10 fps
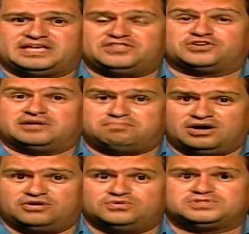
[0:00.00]
should either
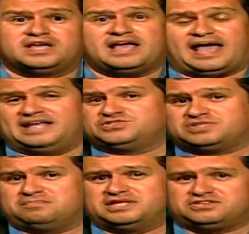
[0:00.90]
impose
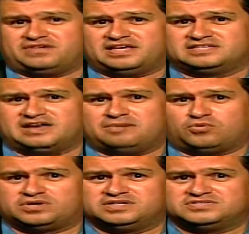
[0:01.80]
Hazleton, Pennsylvania
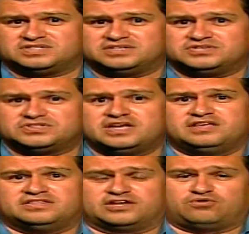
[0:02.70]
type ordinances
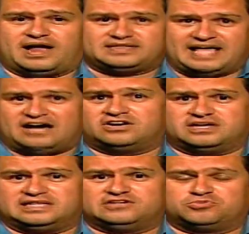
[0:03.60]
that crack down
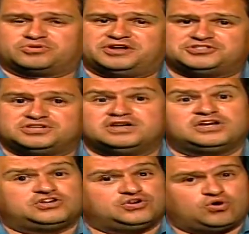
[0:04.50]
on illegal immigration,
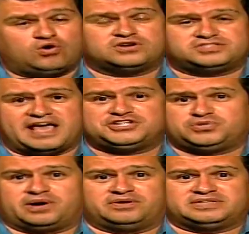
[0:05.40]
nor
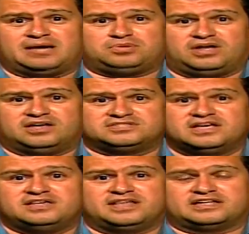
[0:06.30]
sanctuary type
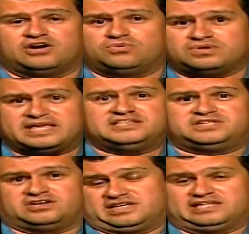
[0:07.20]
laws that go
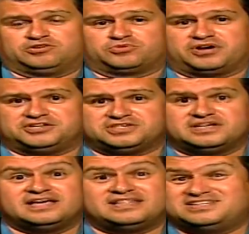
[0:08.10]
easy on illegal
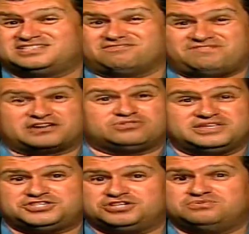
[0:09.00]
immigration. This is a
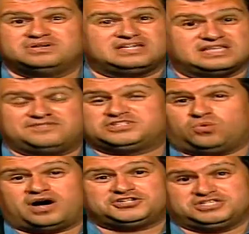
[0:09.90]
federal issue. Leave
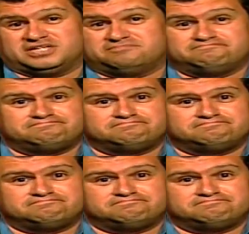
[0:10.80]
it to Washington.